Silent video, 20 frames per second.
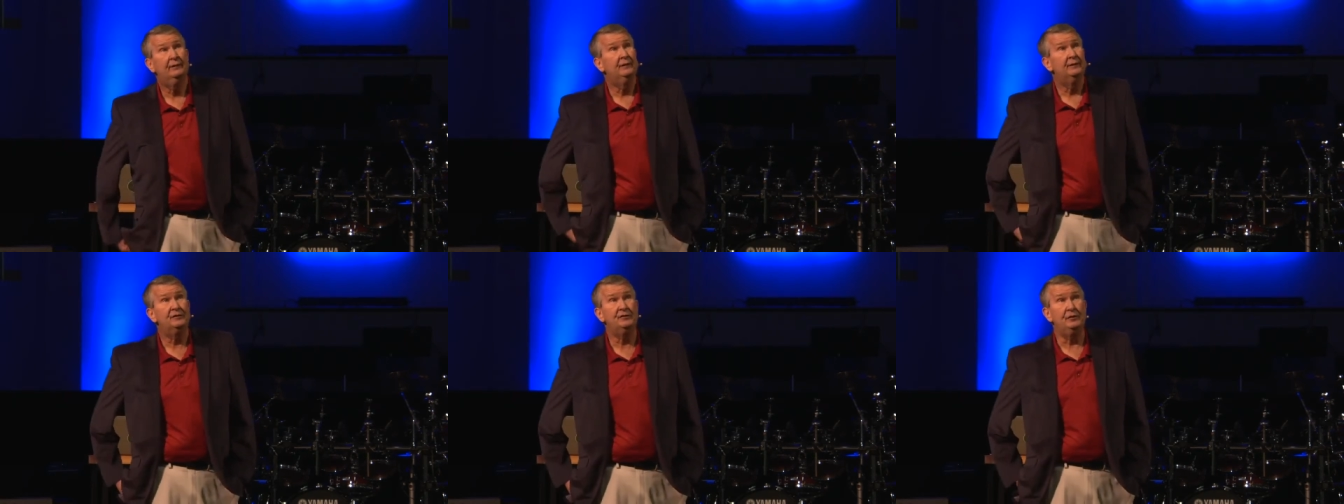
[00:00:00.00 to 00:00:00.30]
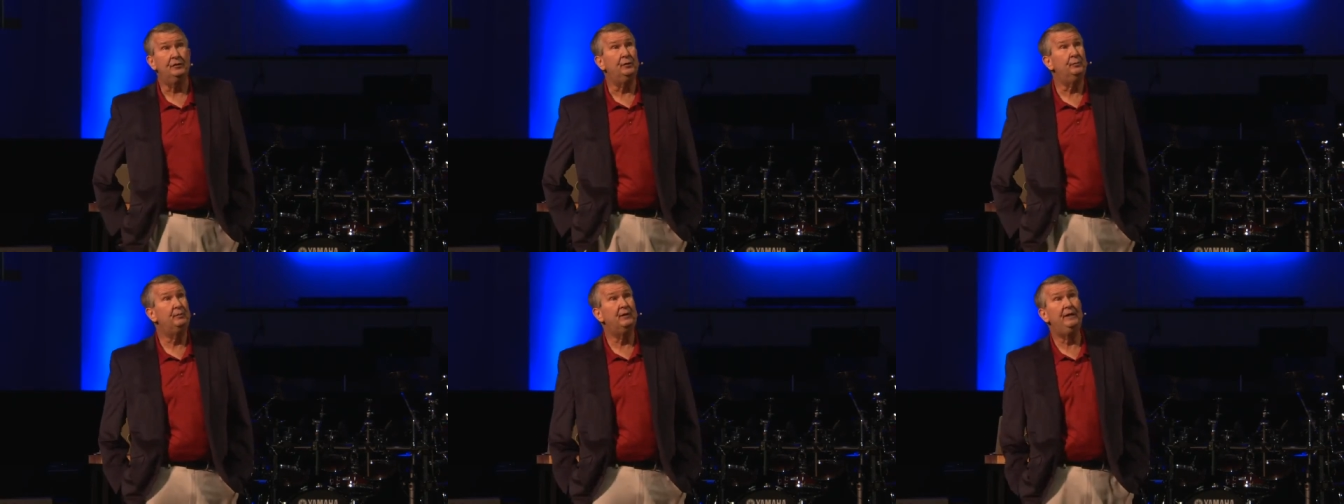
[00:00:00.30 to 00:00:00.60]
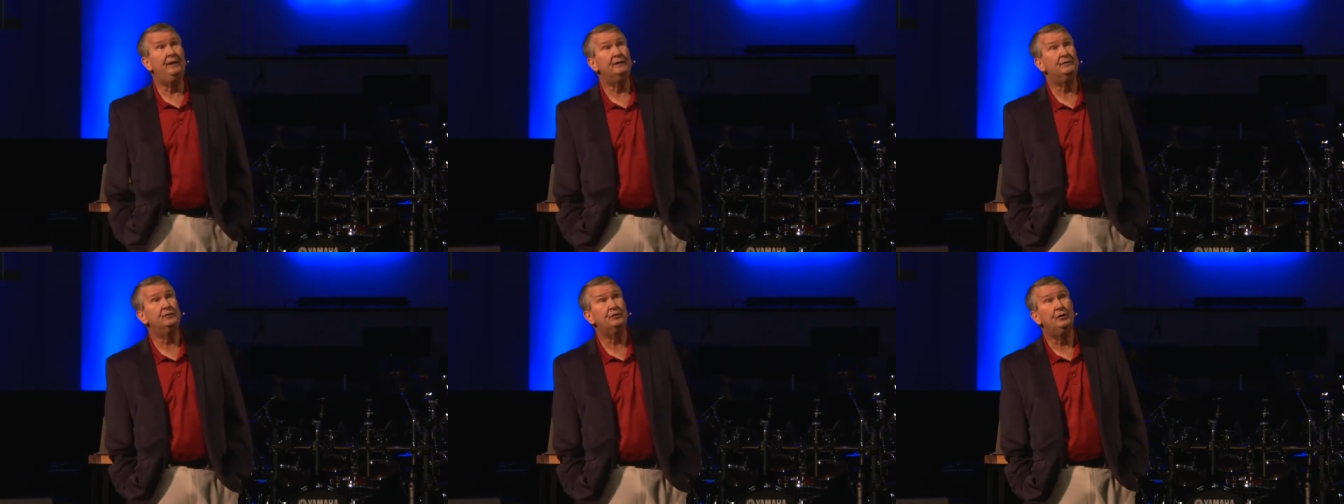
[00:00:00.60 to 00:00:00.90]
Stupid
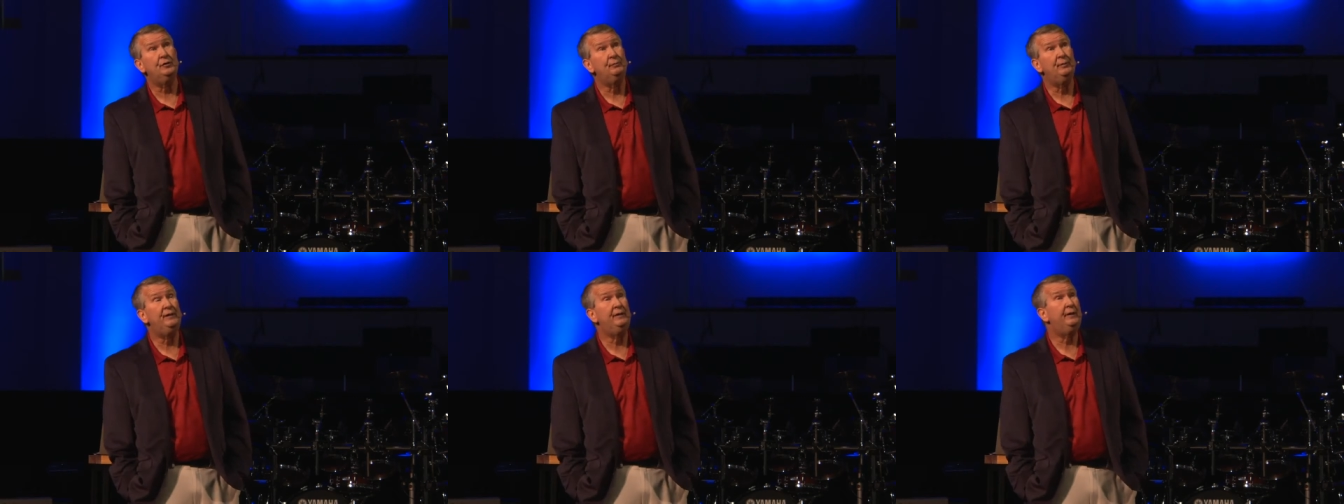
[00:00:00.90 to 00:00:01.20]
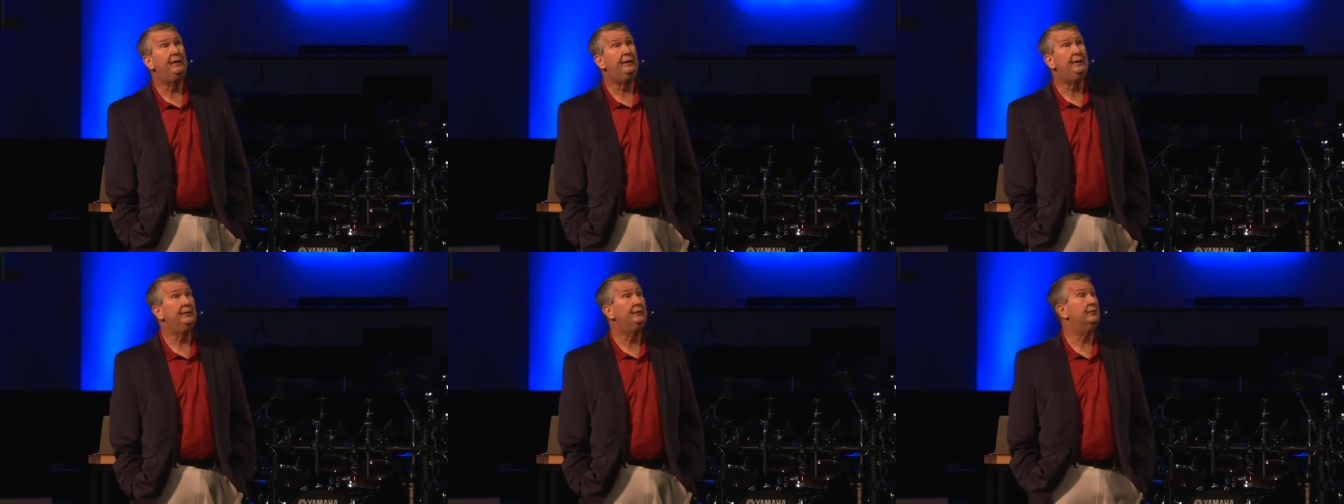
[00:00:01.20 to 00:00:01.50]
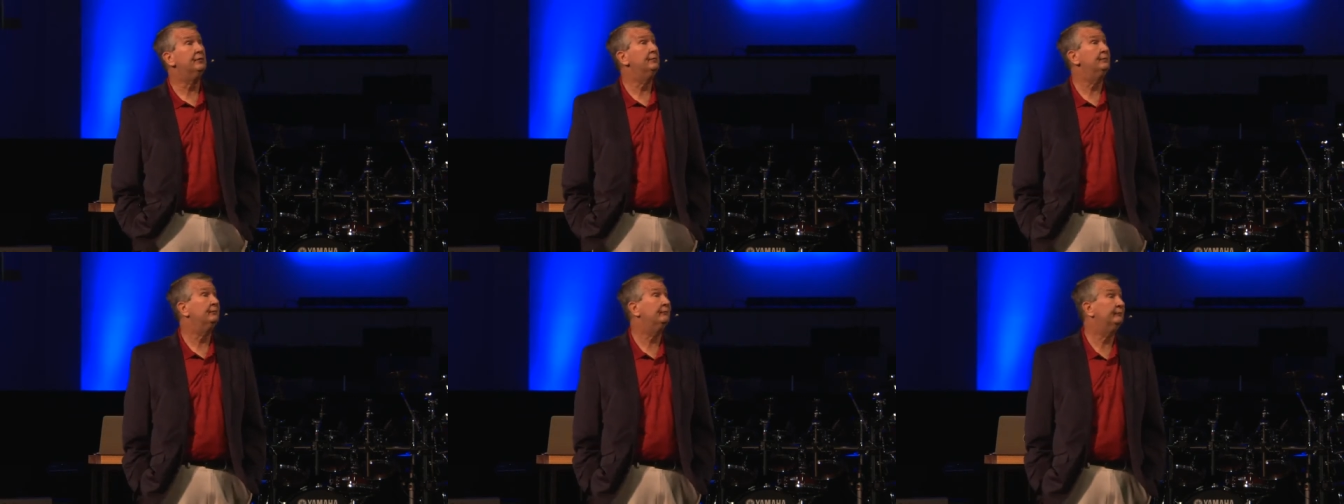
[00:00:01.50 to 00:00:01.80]
is, stupid does.
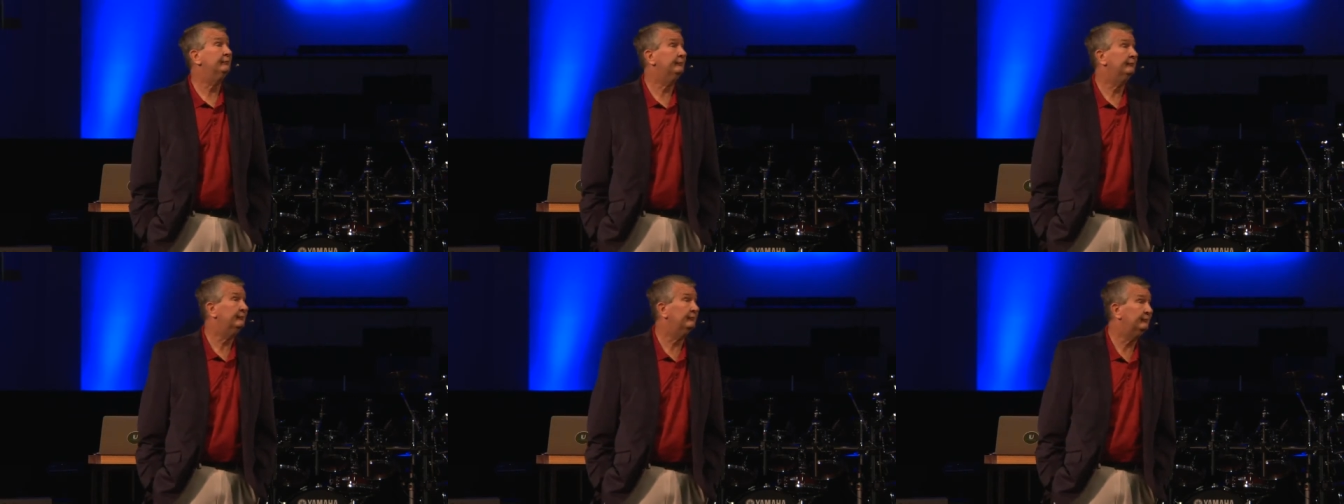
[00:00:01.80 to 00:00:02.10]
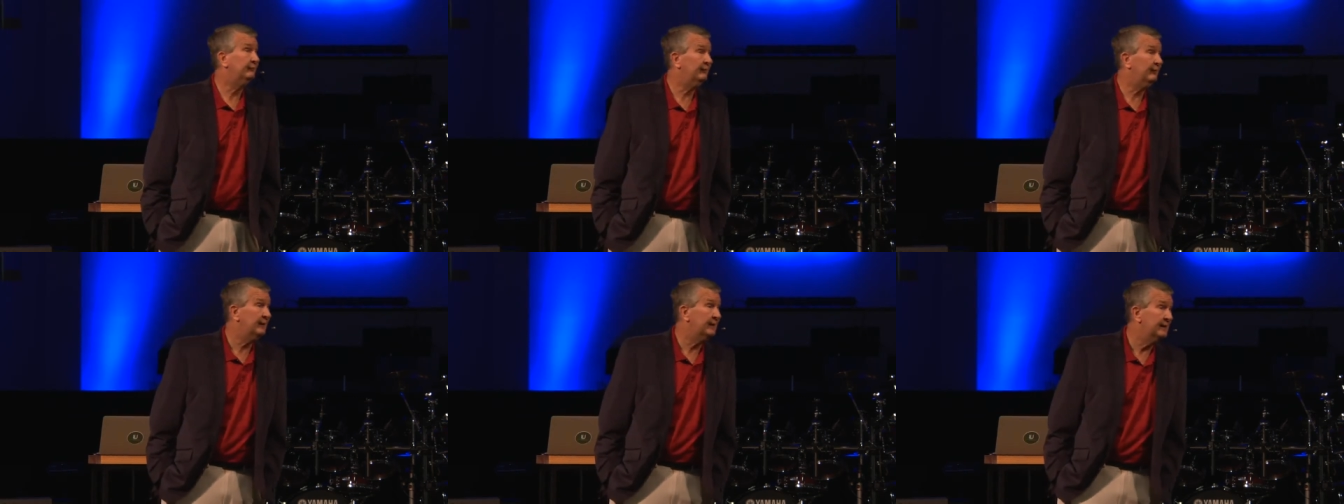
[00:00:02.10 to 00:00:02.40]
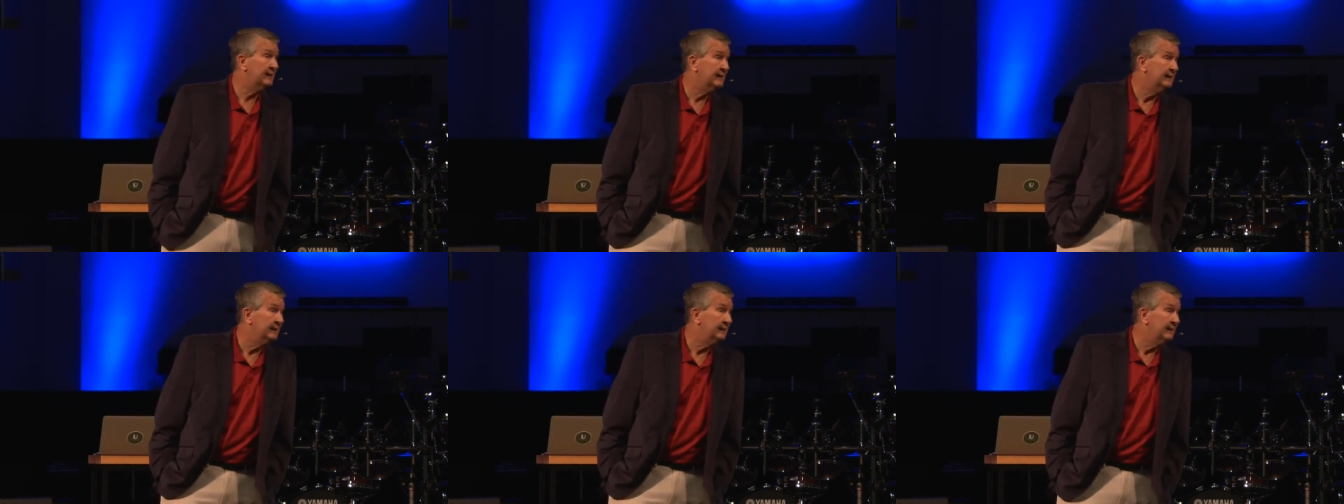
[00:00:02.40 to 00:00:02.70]

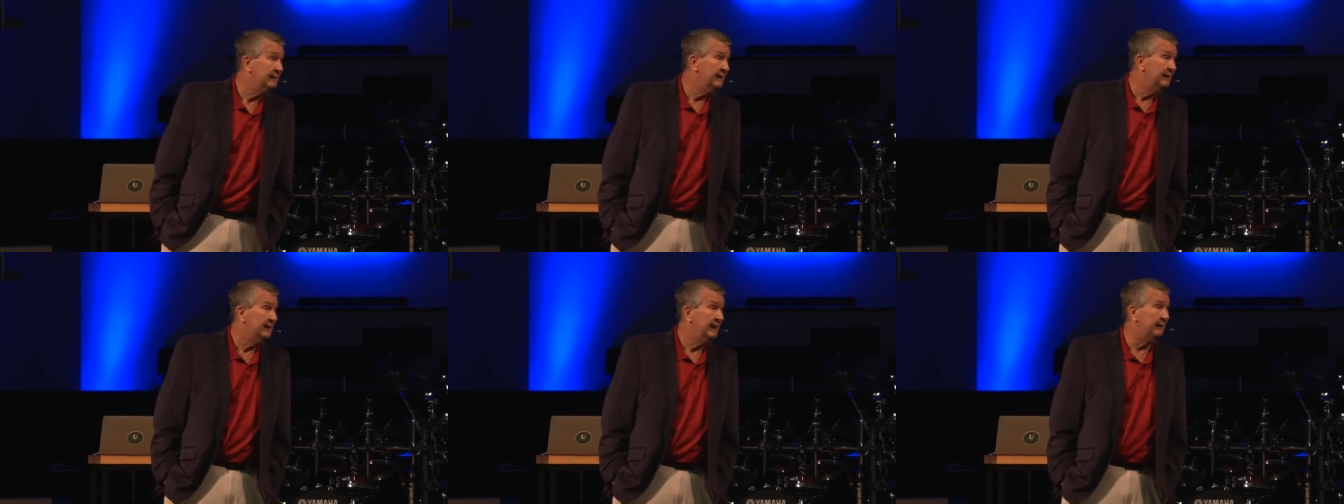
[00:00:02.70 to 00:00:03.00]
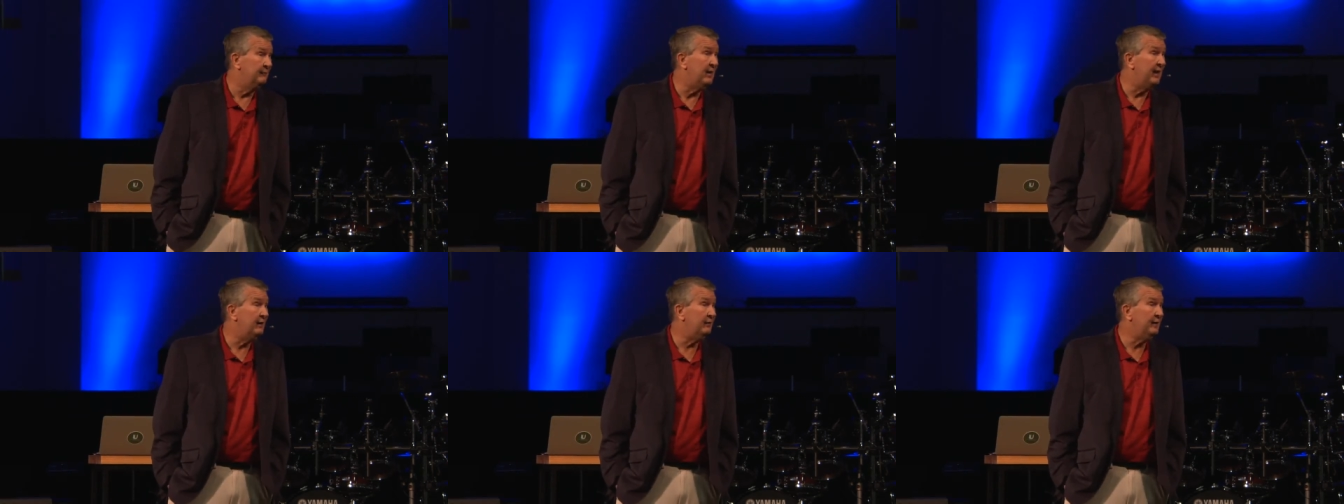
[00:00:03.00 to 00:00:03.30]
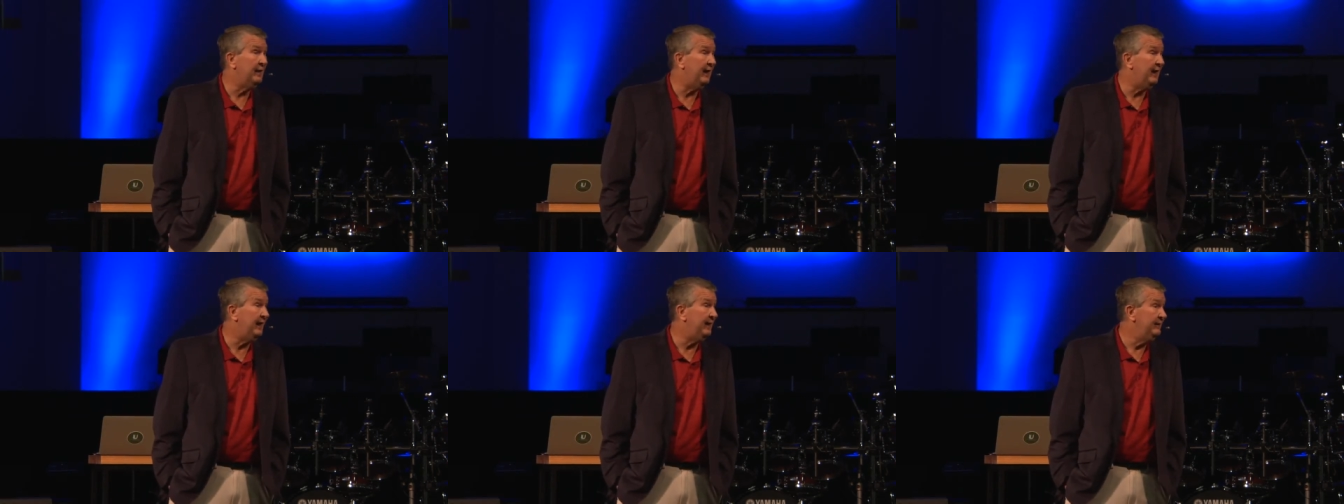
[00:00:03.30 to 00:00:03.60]
Everybody
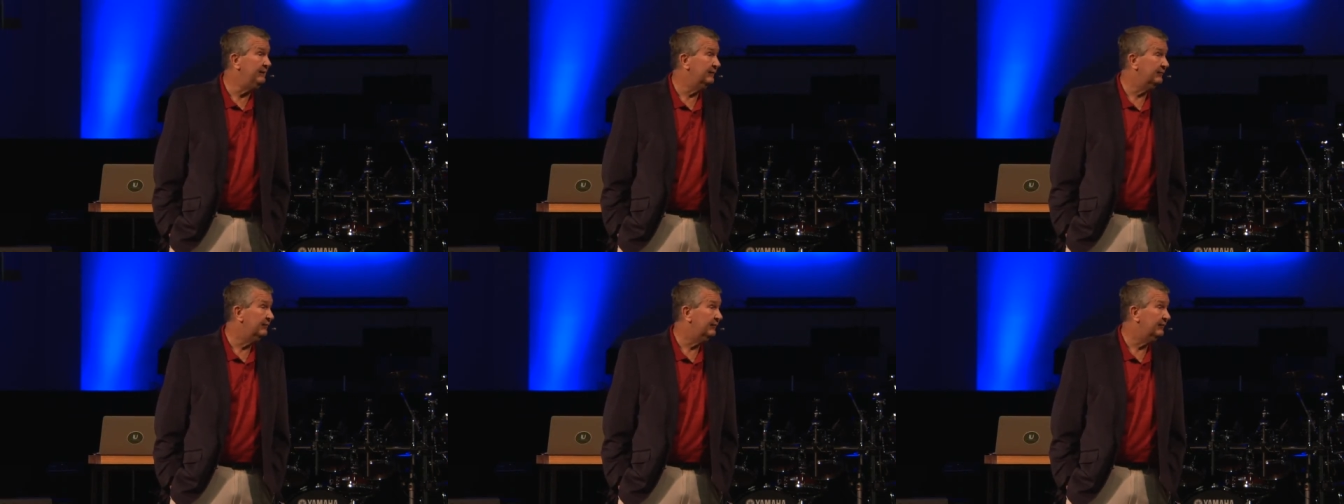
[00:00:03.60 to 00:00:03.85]
okay?